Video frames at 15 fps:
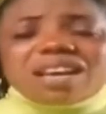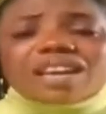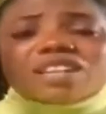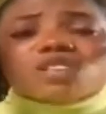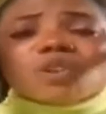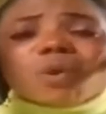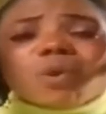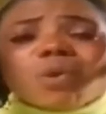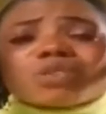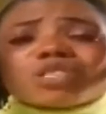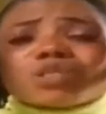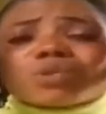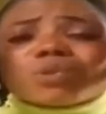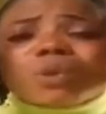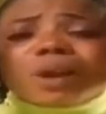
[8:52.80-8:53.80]
your oath is
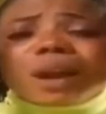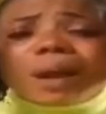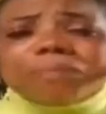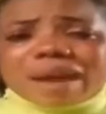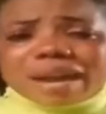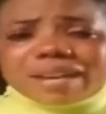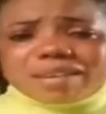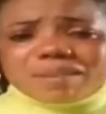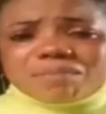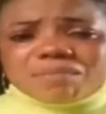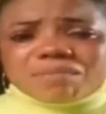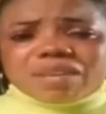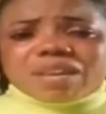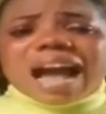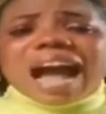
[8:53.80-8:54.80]
no longer binding
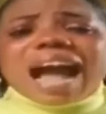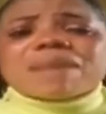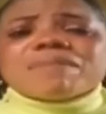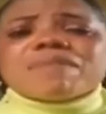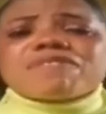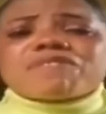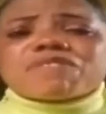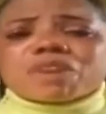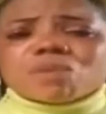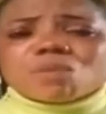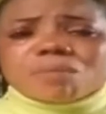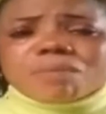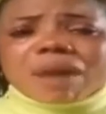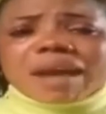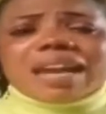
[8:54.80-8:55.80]
me. I am a free
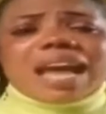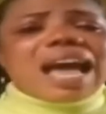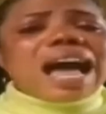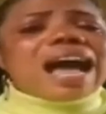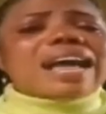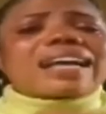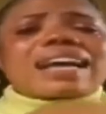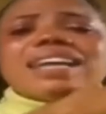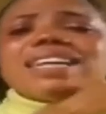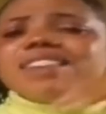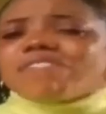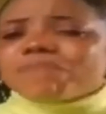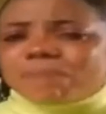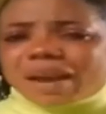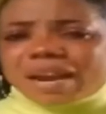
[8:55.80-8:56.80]
woman. I can
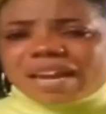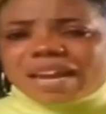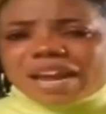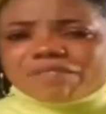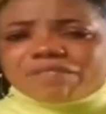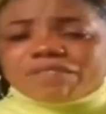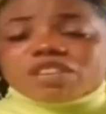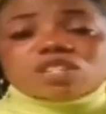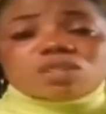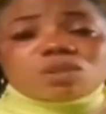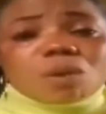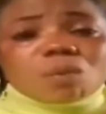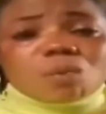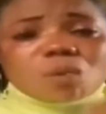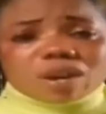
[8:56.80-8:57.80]
live my life. It's
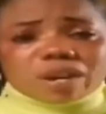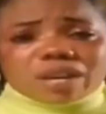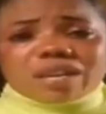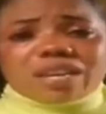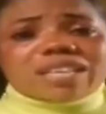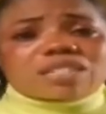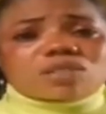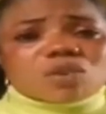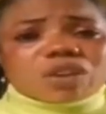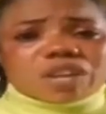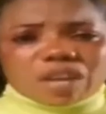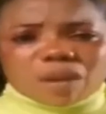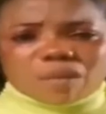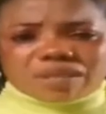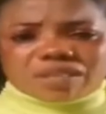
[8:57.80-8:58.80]
not working. Let's not
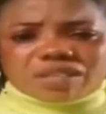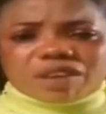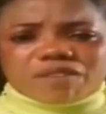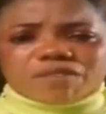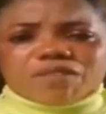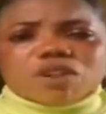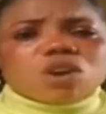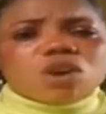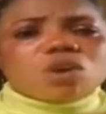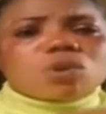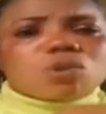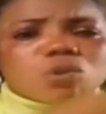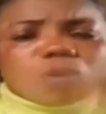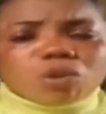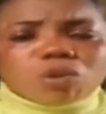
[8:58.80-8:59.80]
kill ourselves.
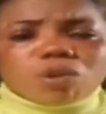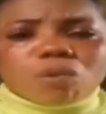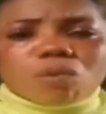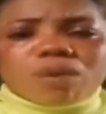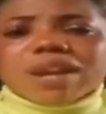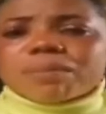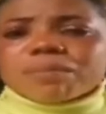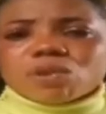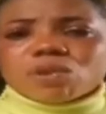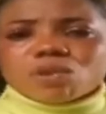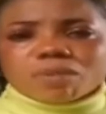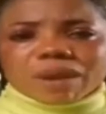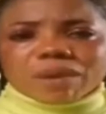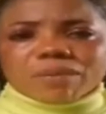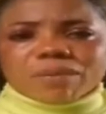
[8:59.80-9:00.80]
Go your way. Let me go
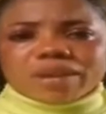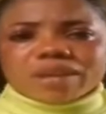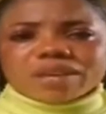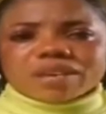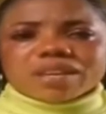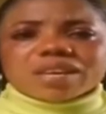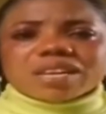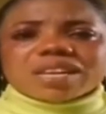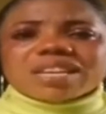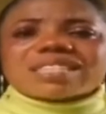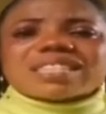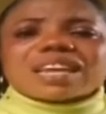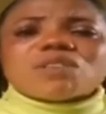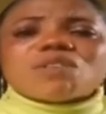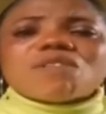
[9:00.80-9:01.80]
my way. He
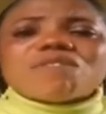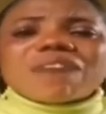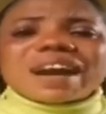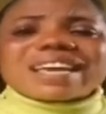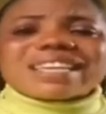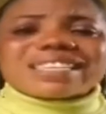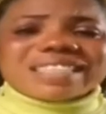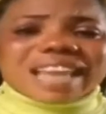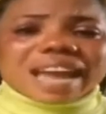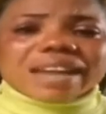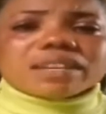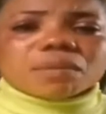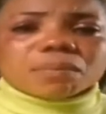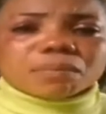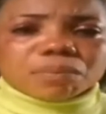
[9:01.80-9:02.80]
said over his
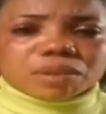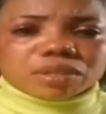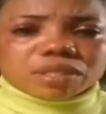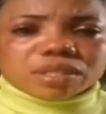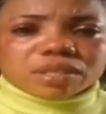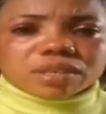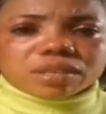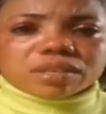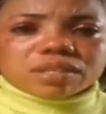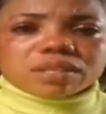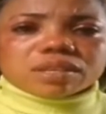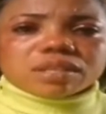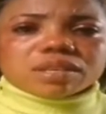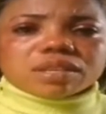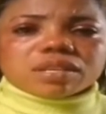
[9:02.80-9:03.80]
dead
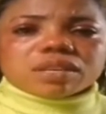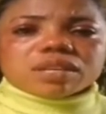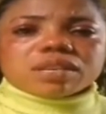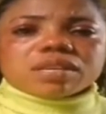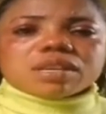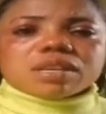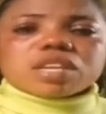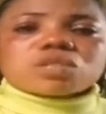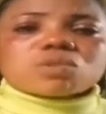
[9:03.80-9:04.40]
body. It